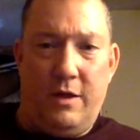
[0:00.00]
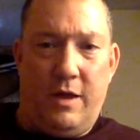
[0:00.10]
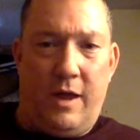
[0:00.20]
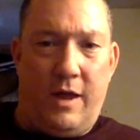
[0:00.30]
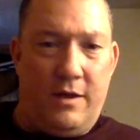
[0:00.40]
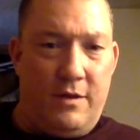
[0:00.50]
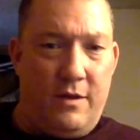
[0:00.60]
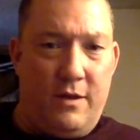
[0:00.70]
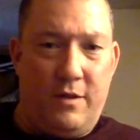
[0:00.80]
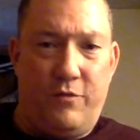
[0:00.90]
And
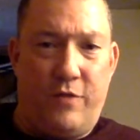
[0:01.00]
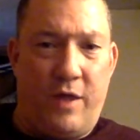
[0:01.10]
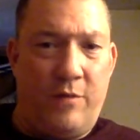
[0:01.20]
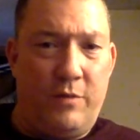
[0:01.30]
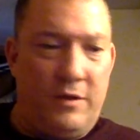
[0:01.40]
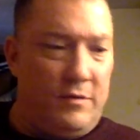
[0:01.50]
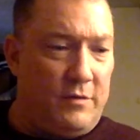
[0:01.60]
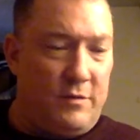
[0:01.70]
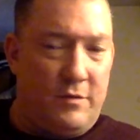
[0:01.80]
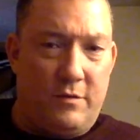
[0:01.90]
the
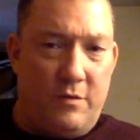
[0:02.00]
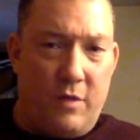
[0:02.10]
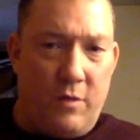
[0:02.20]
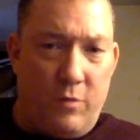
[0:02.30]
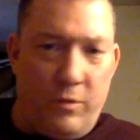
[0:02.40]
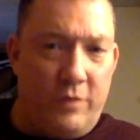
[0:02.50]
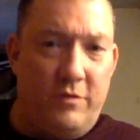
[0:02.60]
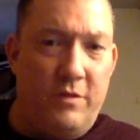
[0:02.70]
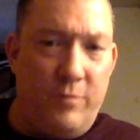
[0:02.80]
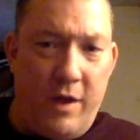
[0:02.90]
family's, well,
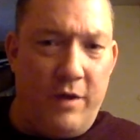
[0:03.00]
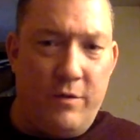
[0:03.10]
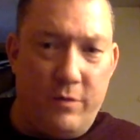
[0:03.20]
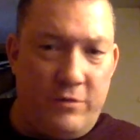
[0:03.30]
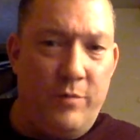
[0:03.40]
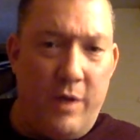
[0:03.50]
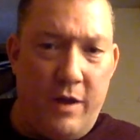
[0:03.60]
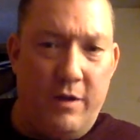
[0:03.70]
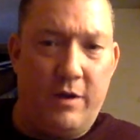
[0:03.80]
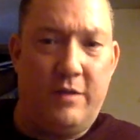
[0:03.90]
what's the matter?
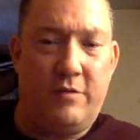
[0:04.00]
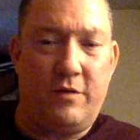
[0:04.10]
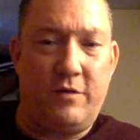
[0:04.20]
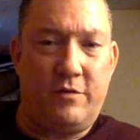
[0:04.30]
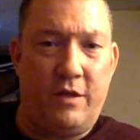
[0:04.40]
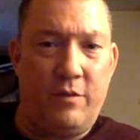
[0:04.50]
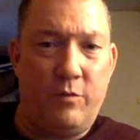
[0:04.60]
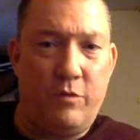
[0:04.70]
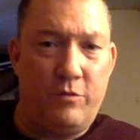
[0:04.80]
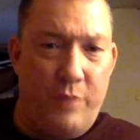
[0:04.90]
And he starts telling,
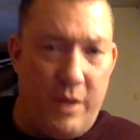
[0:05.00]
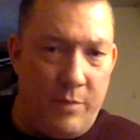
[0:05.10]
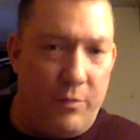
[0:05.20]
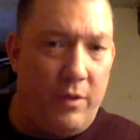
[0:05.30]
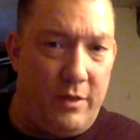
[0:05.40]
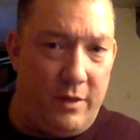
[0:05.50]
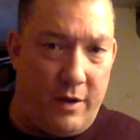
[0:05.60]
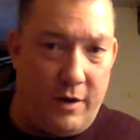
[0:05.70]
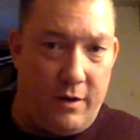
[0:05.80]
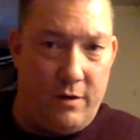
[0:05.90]
well, there's people in
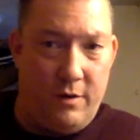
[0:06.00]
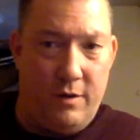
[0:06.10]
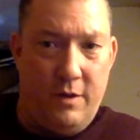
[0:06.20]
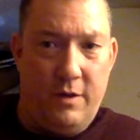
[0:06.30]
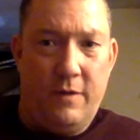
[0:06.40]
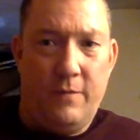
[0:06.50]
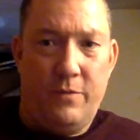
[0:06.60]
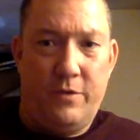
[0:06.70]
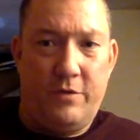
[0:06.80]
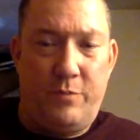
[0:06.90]
there.
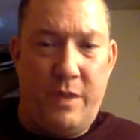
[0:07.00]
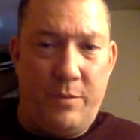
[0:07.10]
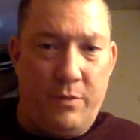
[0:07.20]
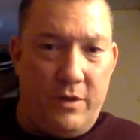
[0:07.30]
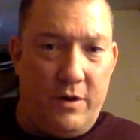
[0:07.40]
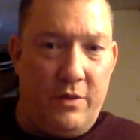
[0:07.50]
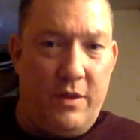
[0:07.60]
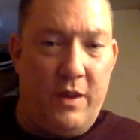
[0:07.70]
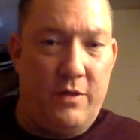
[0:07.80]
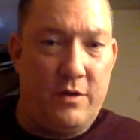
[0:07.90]
There's people in there,
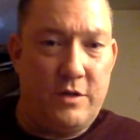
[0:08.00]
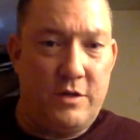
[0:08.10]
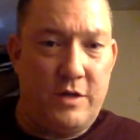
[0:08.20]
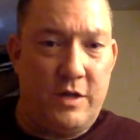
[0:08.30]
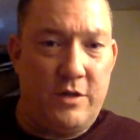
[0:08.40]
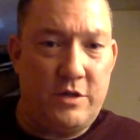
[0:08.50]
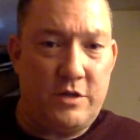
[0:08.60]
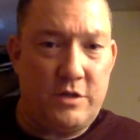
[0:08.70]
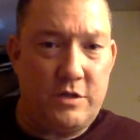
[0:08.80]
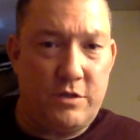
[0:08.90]
and they're
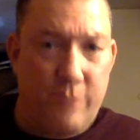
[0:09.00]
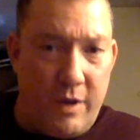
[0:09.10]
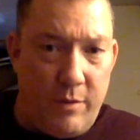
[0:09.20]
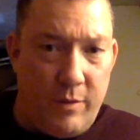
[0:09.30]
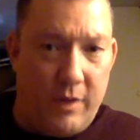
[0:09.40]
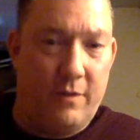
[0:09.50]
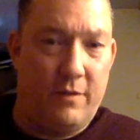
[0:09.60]
screaming,